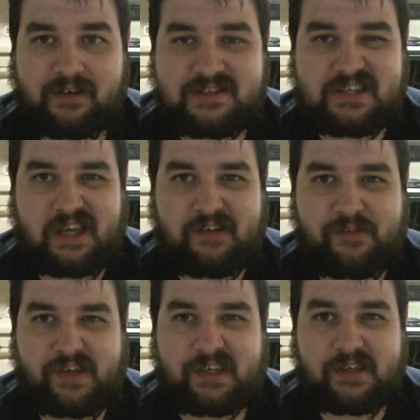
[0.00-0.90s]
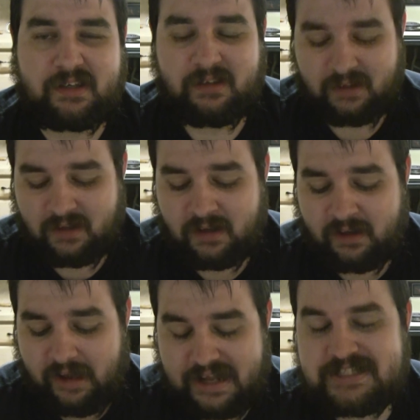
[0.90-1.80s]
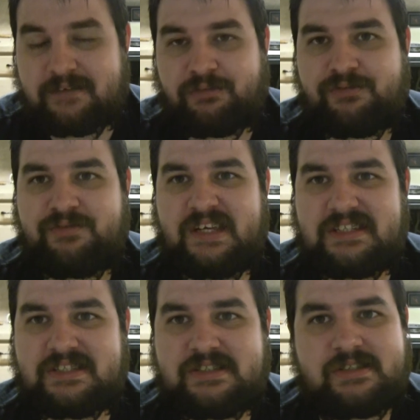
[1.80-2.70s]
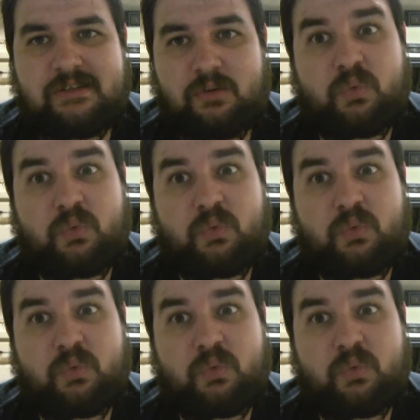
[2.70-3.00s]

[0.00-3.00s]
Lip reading: It's kind of like it's a fixed